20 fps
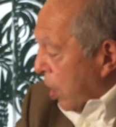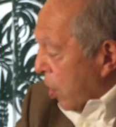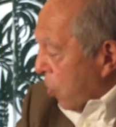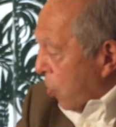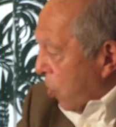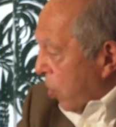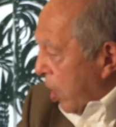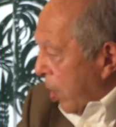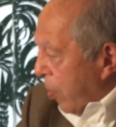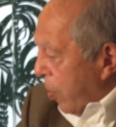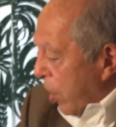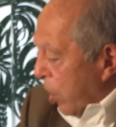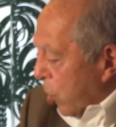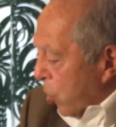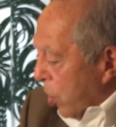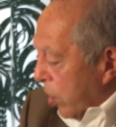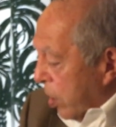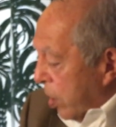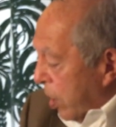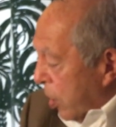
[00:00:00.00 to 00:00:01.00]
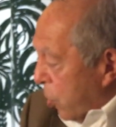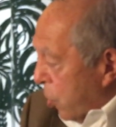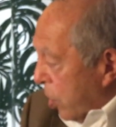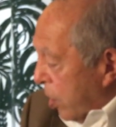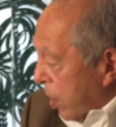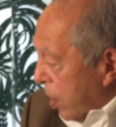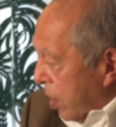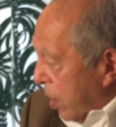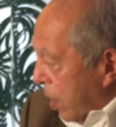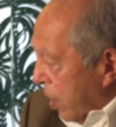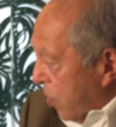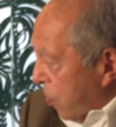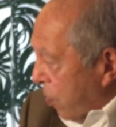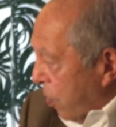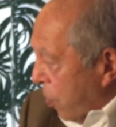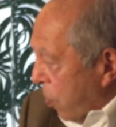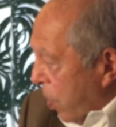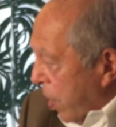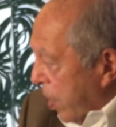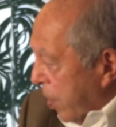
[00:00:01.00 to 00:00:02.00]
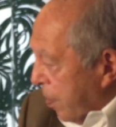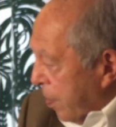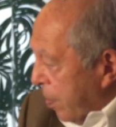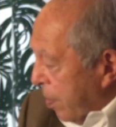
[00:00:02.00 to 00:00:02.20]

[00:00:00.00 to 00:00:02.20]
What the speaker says: in collaboration in such a successful way.